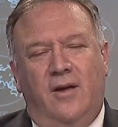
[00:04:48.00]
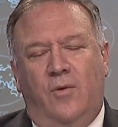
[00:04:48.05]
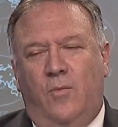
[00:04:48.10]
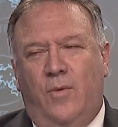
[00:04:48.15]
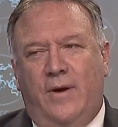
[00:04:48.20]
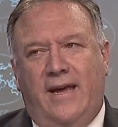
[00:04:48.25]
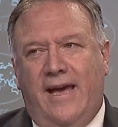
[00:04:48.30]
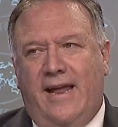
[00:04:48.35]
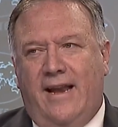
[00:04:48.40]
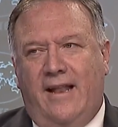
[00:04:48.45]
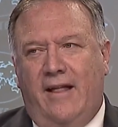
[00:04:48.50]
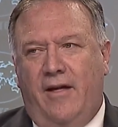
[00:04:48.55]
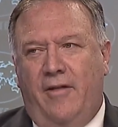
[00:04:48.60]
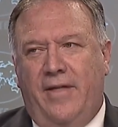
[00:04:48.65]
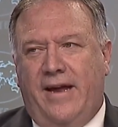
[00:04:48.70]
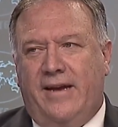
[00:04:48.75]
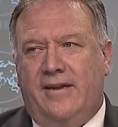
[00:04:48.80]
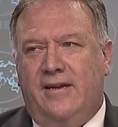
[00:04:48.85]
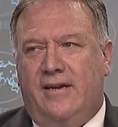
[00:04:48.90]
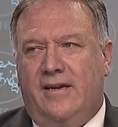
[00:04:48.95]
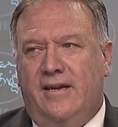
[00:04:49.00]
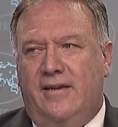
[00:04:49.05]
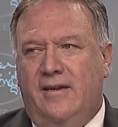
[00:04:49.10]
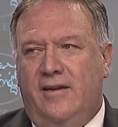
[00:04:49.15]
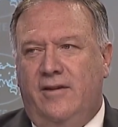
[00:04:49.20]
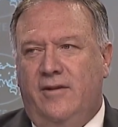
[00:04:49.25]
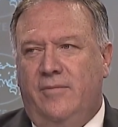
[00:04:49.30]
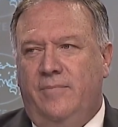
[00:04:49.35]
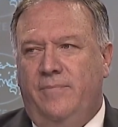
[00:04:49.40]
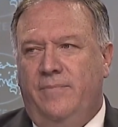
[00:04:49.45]
We can't allow that to
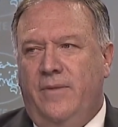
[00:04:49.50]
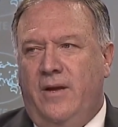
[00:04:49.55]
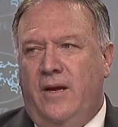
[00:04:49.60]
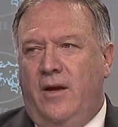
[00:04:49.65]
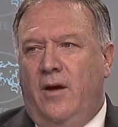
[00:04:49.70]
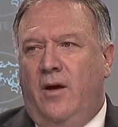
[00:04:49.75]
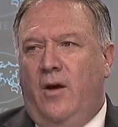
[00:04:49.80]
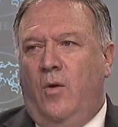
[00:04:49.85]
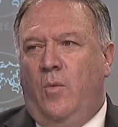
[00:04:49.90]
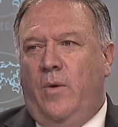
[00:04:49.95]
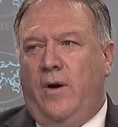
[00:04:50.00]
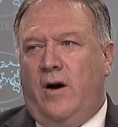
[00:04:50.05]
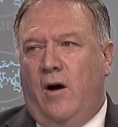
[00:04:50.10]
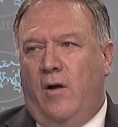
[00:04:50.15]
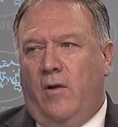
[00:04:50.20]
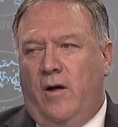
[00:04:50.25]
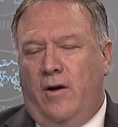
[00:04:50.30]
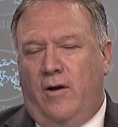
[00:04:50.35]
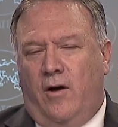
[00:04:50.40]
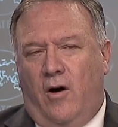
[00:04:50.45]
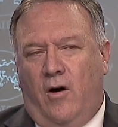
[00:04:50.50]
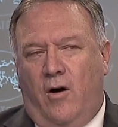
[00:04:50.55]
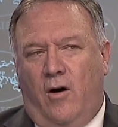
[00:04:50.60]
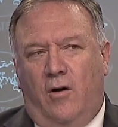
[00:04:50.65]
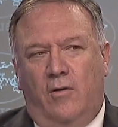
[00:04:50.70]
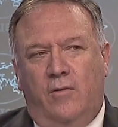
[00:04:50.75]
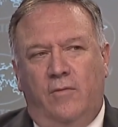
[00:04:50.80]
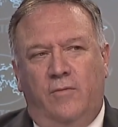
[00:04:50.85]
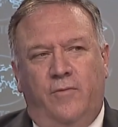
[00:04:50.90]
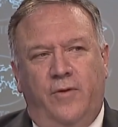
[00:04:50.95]
continue. We call on
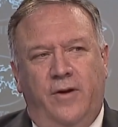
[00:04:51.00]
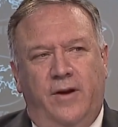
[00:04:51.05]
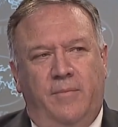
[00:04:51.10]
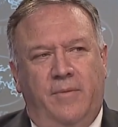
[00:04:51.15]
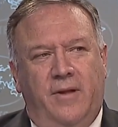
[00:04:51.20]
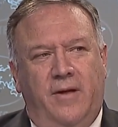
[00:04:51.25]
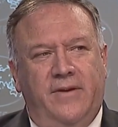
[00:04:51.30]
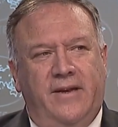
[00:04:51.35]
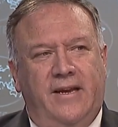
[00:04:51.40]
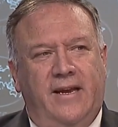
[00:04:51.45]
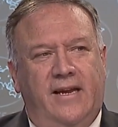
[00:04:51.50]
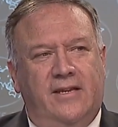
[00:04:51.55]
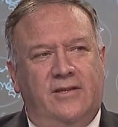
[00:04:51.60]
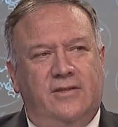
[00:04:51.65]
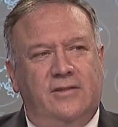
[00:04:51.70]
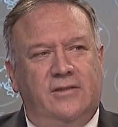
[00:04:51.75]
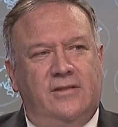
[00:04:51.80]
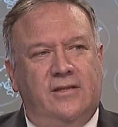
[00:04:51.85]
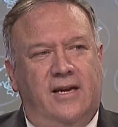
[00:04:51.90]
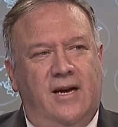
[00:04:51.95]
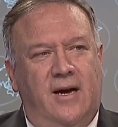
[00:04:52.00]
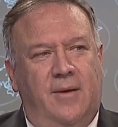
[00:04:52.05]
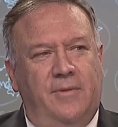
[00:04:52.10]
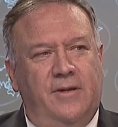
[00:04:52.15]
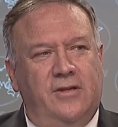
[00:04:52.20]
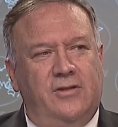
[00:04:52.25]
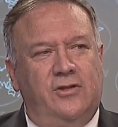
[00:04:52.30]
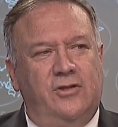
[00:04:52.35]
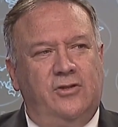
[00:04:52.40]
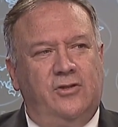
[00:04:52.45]
all freedom loving nations and
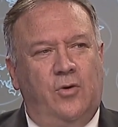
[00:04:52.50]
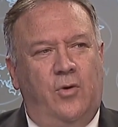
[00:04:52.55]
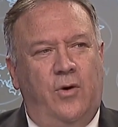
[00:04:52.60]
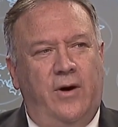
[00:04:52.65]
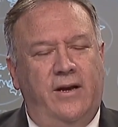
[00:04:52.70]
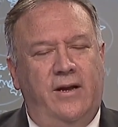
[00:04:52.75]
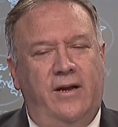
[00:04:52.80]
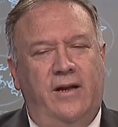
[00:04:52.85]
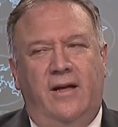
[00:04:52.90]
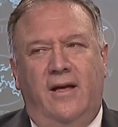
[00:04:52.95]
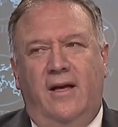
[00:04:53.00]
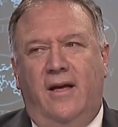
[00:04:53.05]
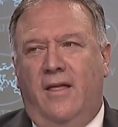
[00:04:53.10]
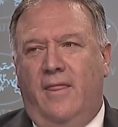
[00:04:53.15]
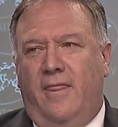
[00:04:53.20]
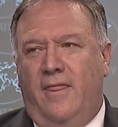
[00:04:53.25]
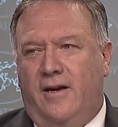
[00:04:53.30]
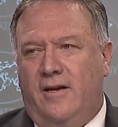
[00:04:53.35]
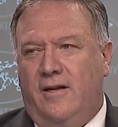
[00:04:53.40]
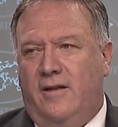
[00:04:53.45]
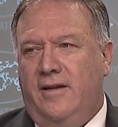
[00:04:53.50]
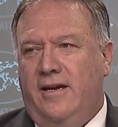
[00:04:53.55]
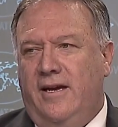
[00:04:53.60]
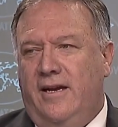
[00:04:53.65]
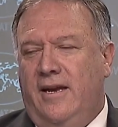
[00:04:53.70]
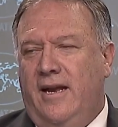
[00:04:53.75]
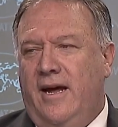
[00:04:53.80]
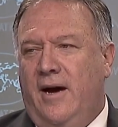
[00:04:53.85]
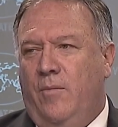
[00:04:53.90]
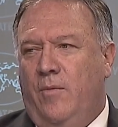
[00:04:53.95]
companies to join the
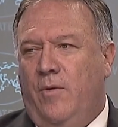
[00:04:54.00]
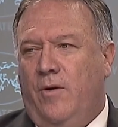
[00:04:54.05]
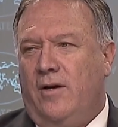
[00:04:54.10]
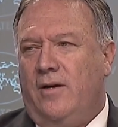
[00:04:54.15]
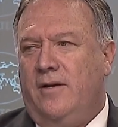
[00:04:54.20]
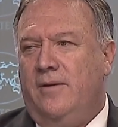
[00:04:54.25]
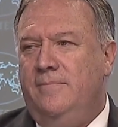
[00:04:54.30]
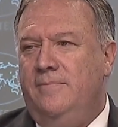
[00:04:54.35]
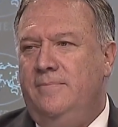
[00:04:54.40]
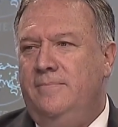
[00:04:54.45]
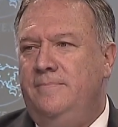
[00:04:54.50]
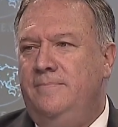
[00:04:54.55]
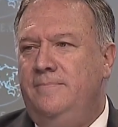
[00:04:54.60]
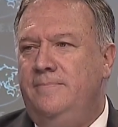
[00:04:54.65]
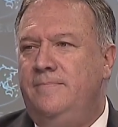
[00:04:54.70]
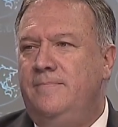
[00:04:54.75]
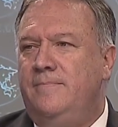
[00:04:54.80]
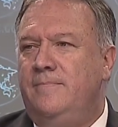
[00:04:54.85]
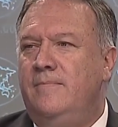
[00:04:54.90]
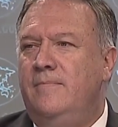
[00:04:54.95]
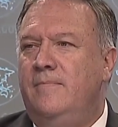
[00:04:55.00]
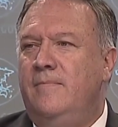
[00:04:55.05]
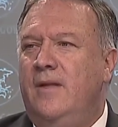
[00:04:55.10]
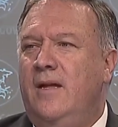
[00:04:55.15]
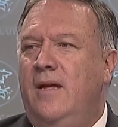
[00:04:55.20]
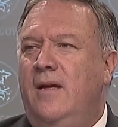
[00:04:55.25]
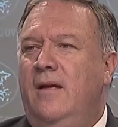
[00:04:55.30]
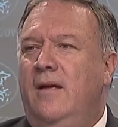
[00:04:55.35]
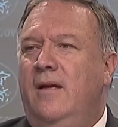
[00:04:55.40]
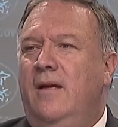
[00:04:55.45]
clean network.
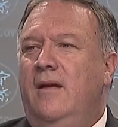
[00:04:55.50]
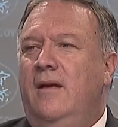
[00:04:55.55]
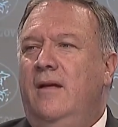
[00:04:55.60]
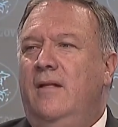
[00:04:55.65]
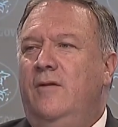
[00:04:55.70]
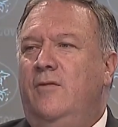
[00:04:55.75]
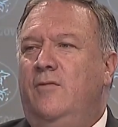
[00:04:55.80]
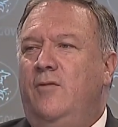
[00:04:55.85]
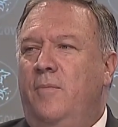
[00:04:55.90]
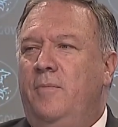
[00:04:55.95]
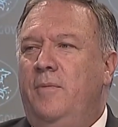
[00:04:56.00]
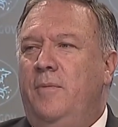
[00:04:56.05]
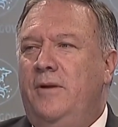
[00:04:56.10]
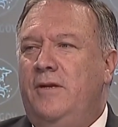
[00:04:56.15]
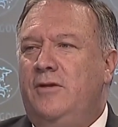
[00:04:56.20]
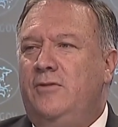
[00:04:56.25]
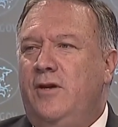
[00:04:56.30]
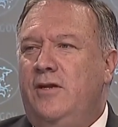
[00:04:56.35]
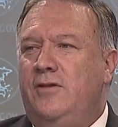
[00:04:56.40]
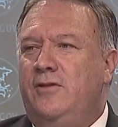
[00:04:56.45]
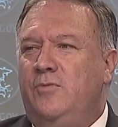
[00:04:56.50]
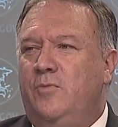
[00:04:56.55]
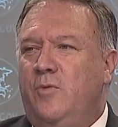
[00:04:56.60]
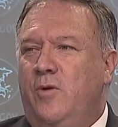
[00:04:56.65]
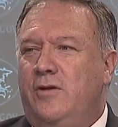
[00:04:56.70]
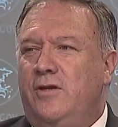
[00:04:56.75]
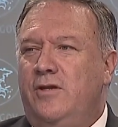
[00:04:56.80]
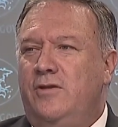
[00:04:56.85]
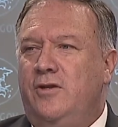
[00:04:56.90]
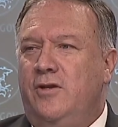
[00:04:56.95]
The Trump administration's
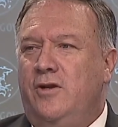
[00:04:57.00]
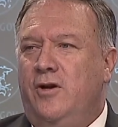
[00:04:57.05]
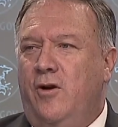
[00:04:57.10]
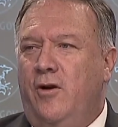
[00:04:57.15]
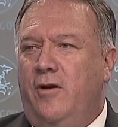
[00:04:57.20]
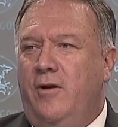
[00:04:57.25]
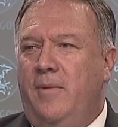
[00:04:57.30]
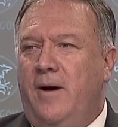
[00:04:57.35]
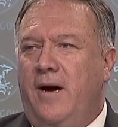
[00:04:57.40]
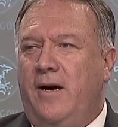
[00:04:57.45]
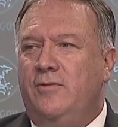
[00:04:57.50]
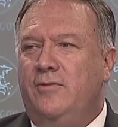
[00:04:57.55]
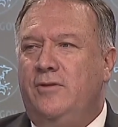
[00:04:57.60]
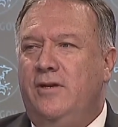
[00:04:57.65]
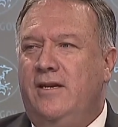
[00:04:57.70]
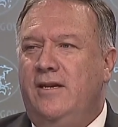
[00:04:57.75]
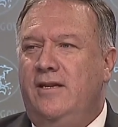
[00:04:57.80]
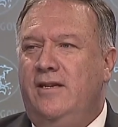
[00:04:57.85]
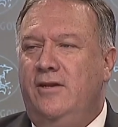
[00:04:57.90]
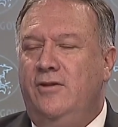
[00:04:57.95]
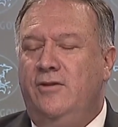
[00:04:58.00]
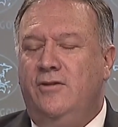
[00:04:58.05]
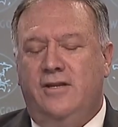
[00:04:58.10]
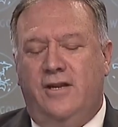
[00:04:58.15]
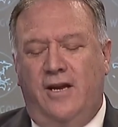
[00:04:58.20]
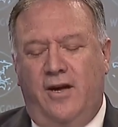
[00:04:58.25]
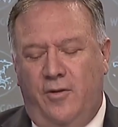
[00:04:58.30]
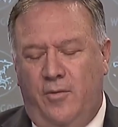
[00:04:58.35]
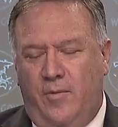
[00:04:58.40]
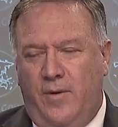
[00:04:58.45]
work to secure our democracy continues in
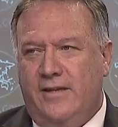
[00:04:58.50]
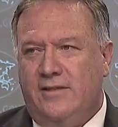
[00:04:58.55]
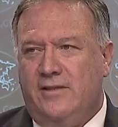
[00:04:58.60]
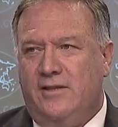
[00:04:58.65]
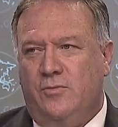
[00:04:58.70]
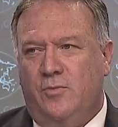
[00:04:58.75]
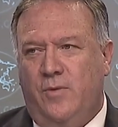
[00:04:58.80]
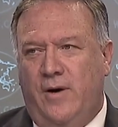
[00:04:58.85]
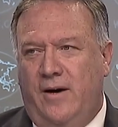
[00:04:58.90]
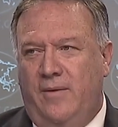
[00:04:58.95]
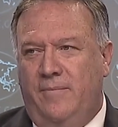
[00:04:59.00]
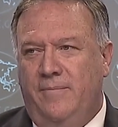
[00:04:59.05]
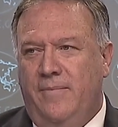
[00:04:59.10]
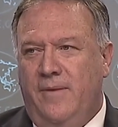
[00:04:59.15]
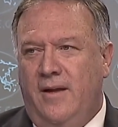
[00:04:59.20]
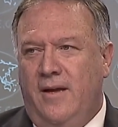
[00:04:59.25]
other ways as well.